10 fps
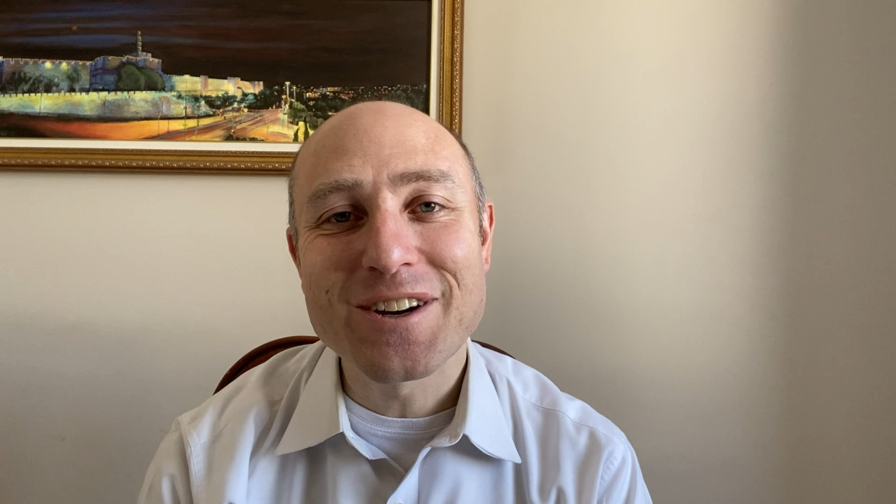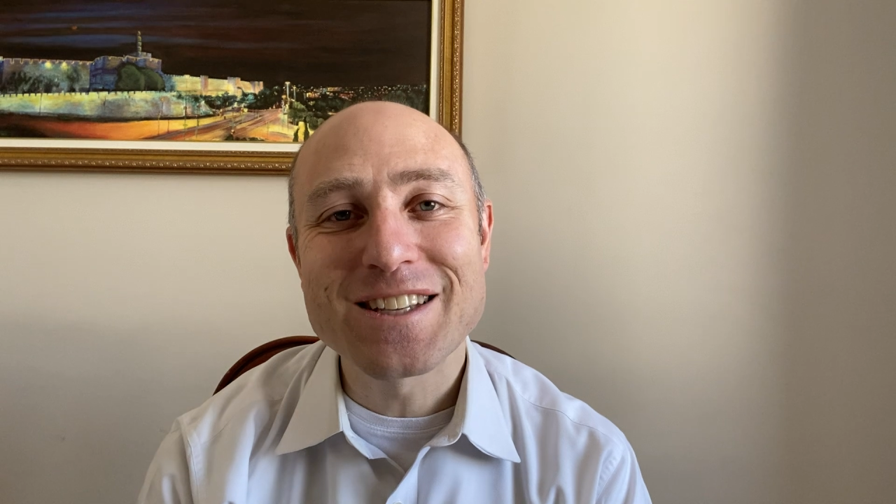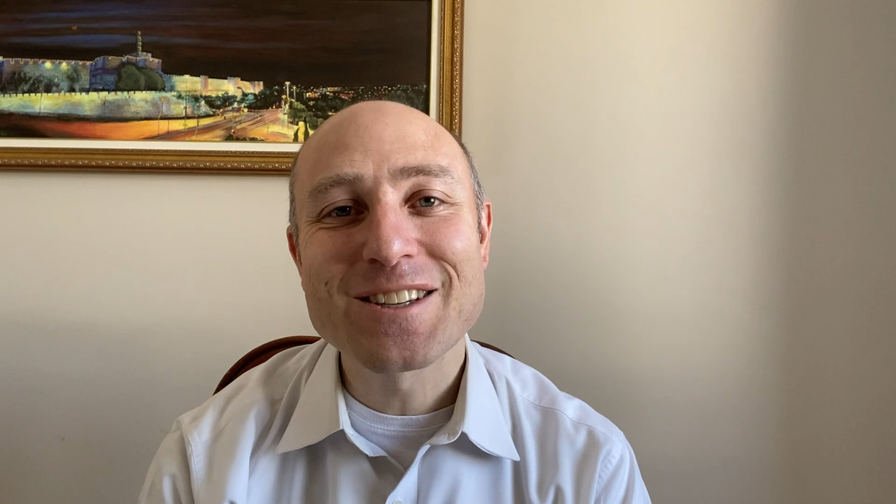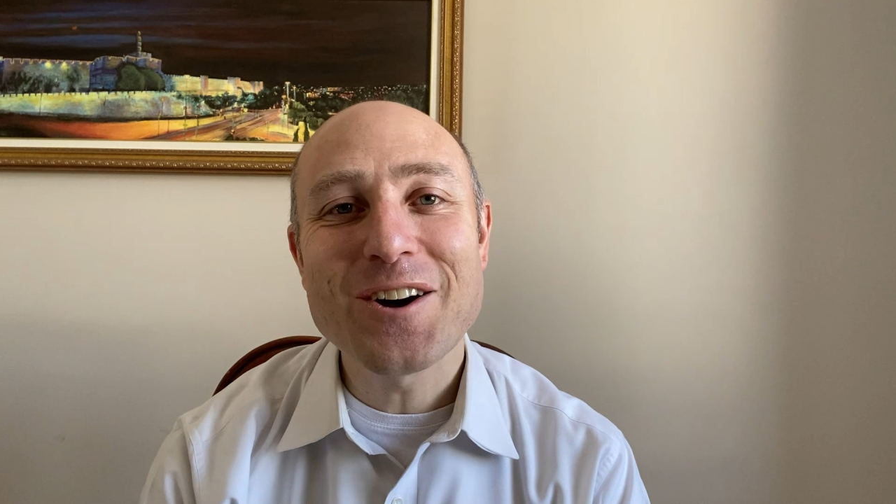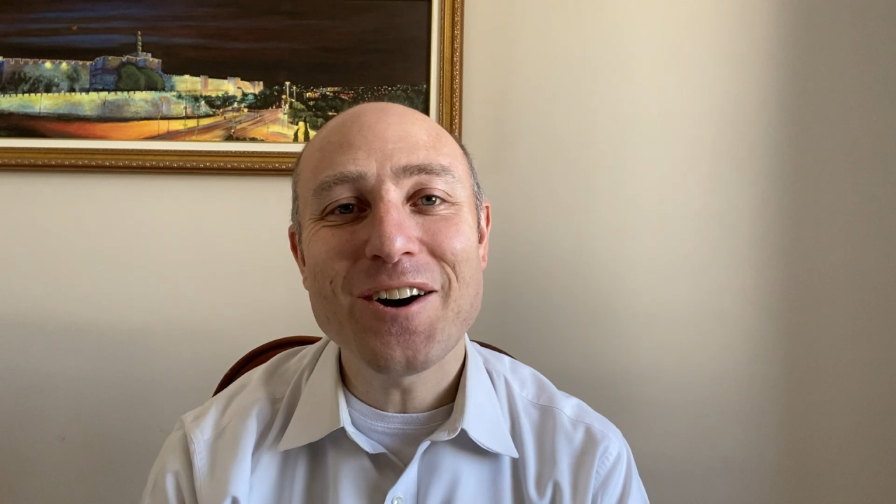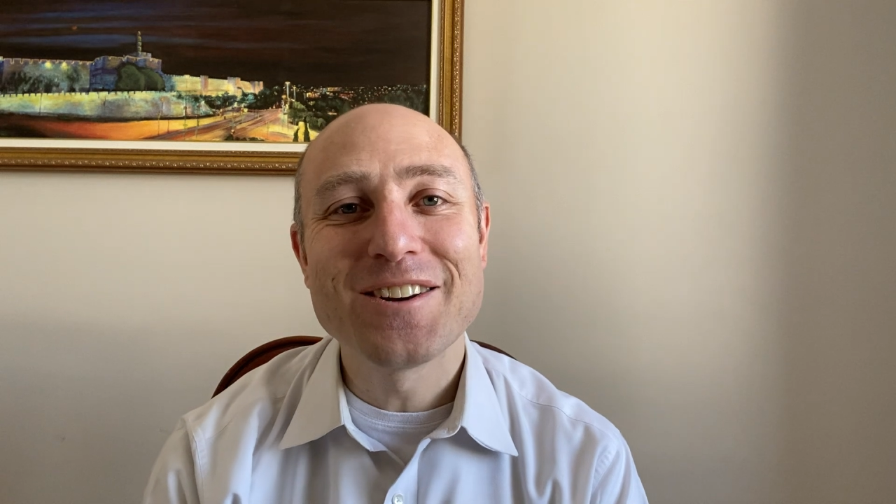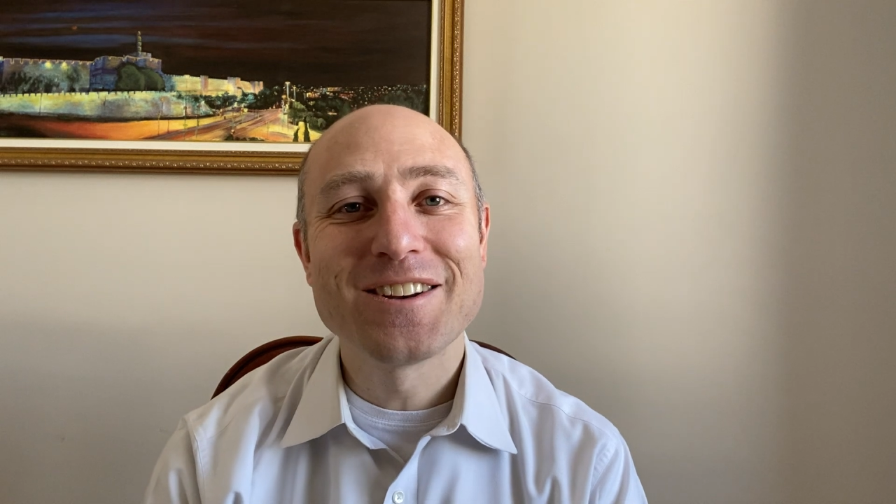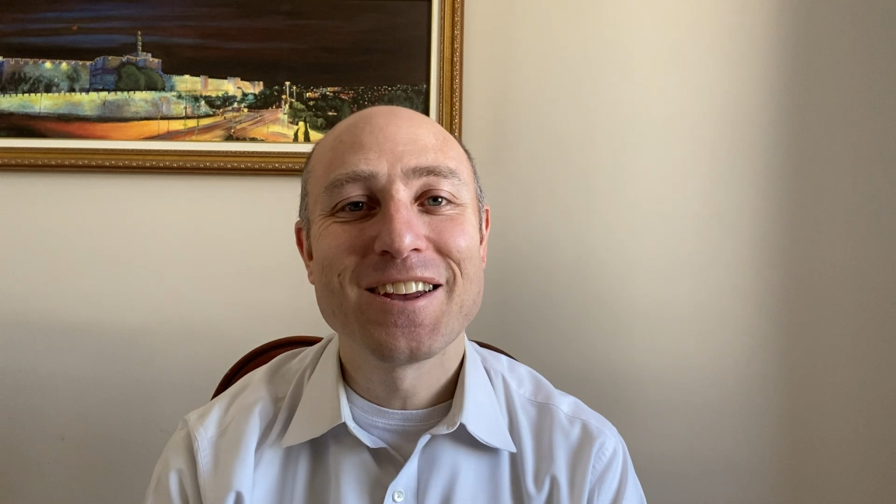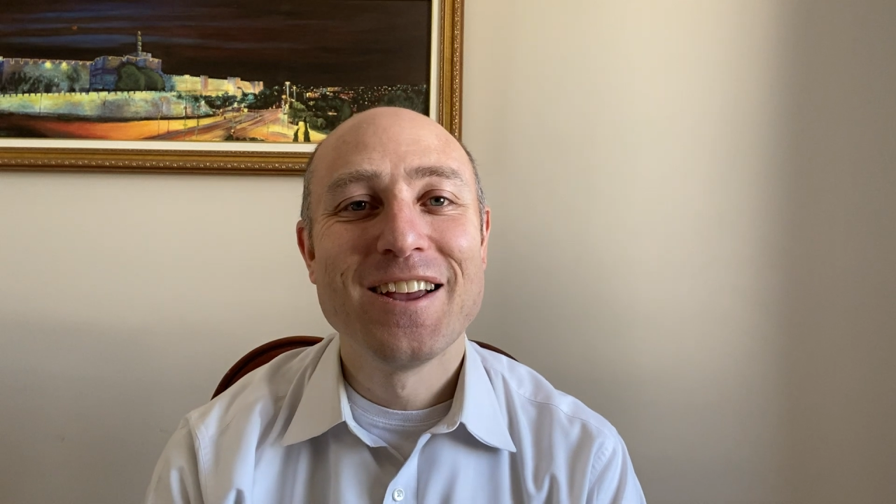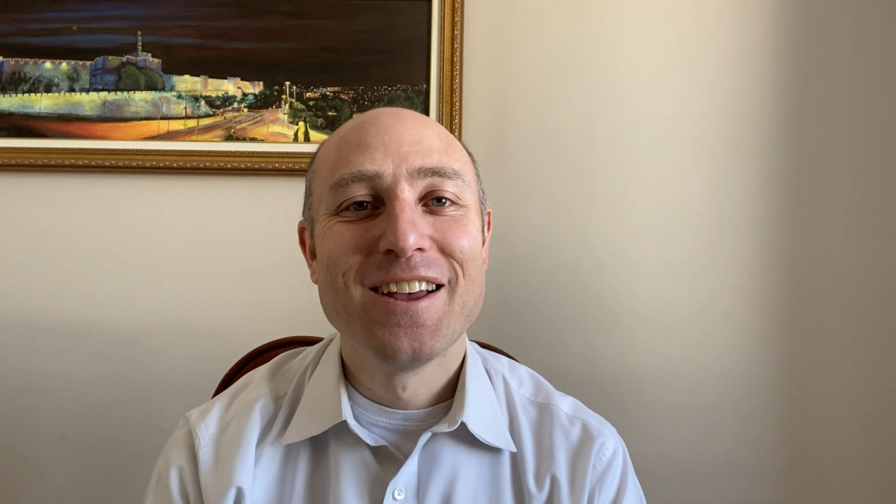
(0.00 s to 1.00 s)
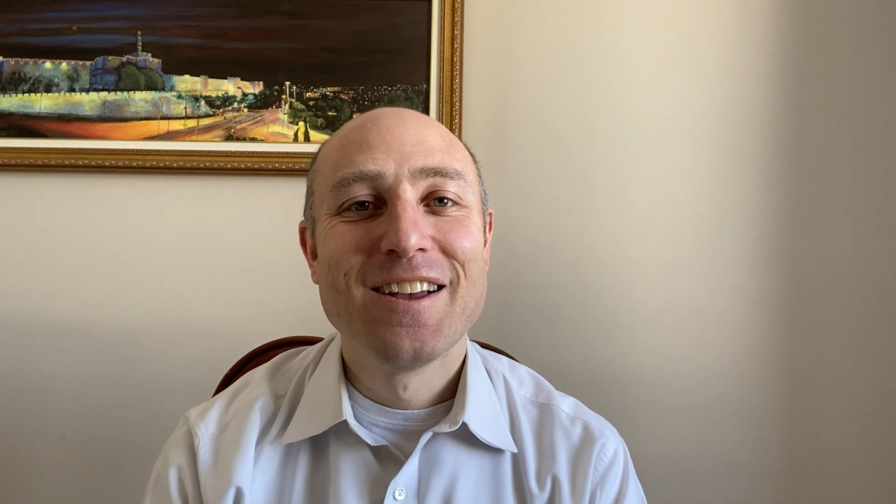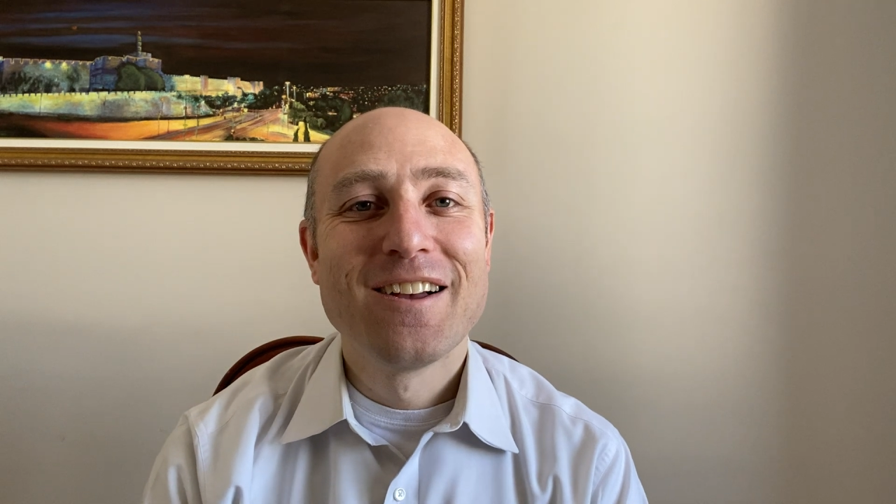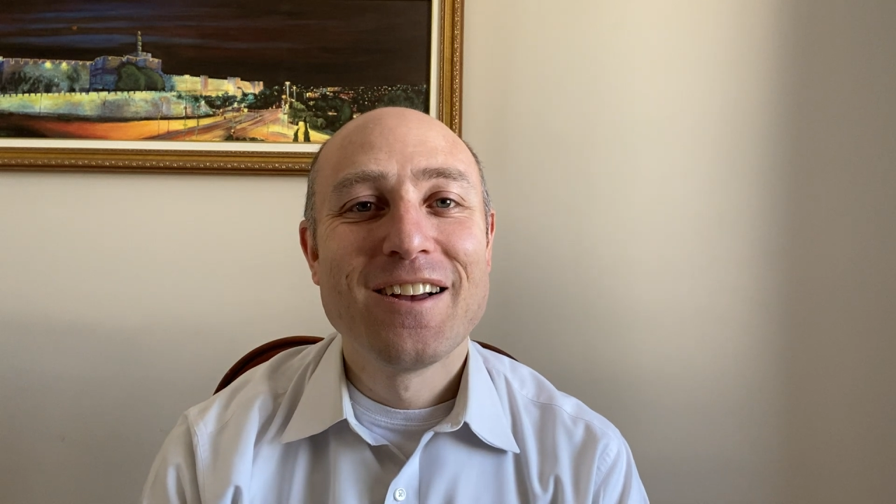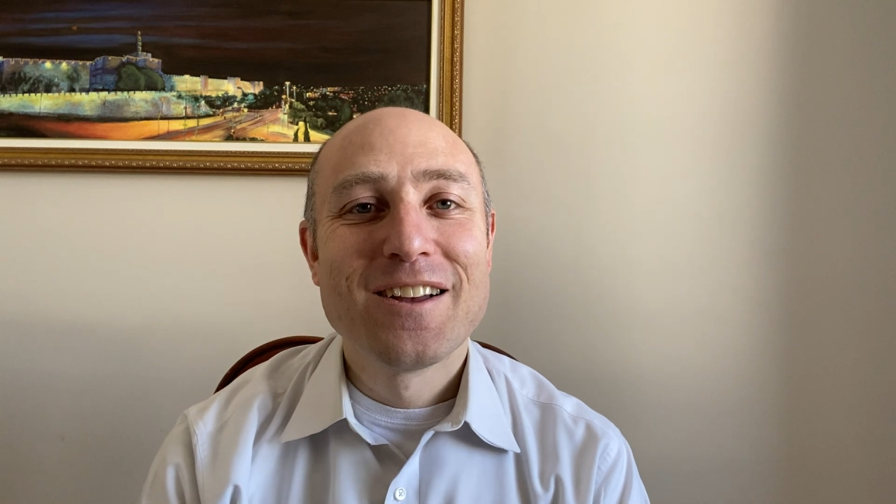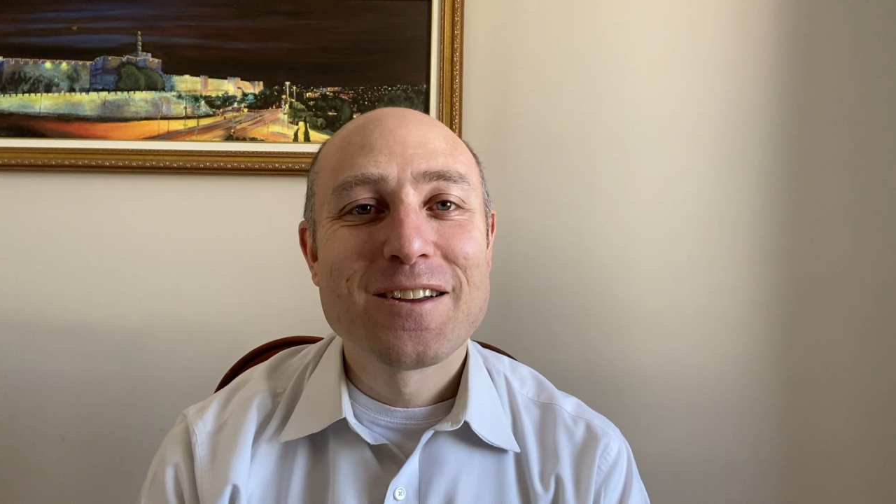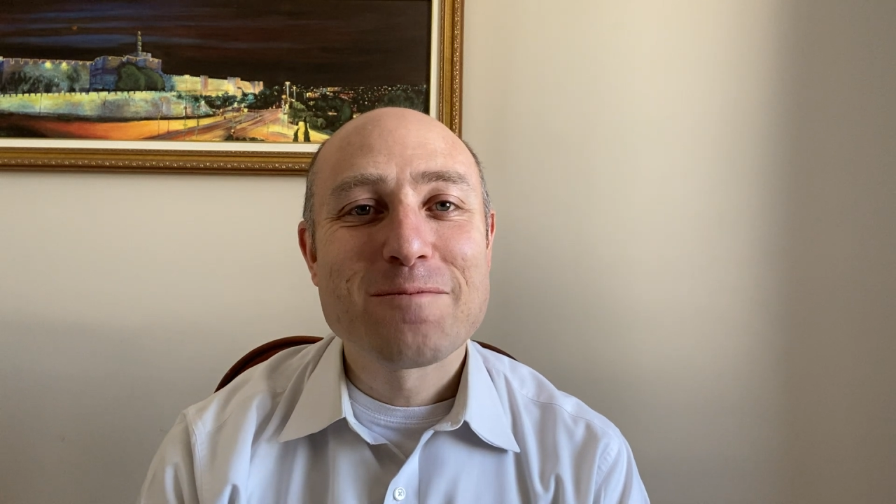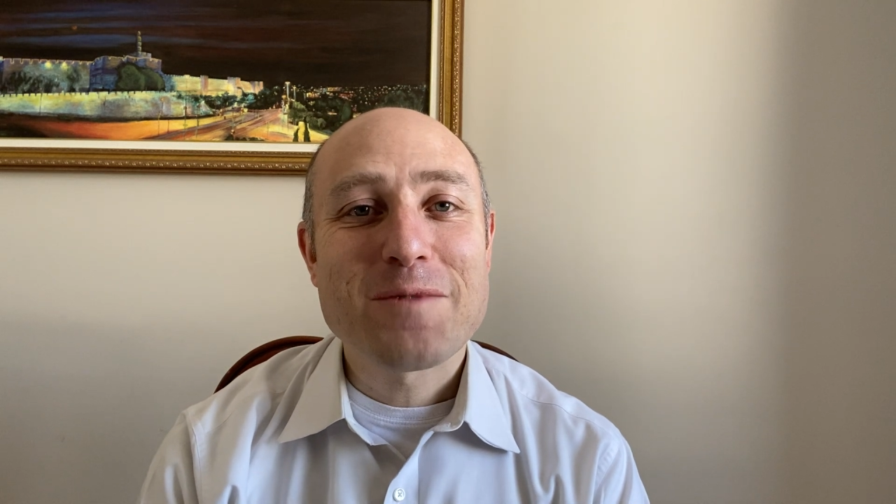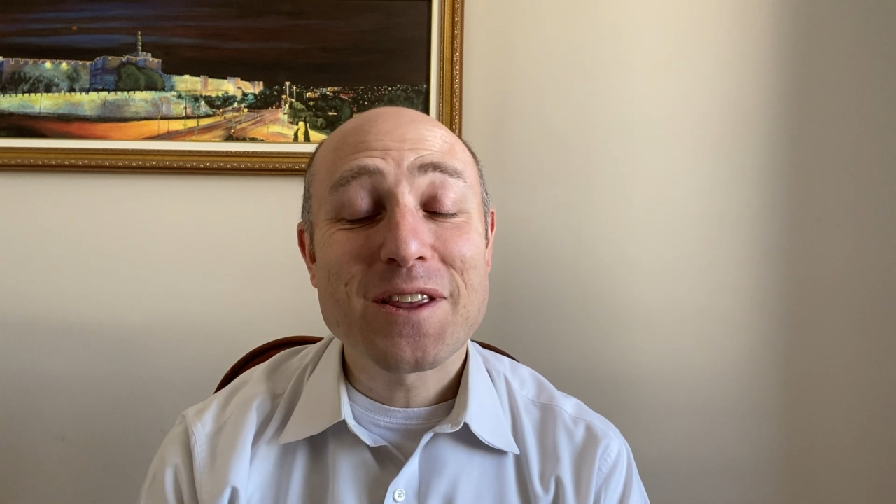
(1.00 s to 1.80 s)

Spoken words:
is God. But